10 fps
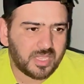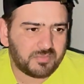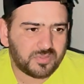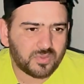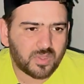
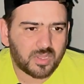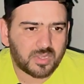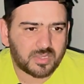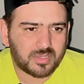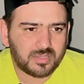If you
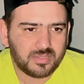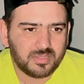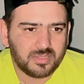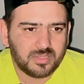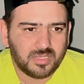are
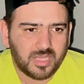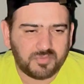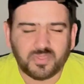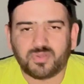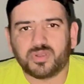
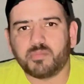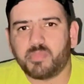if you are on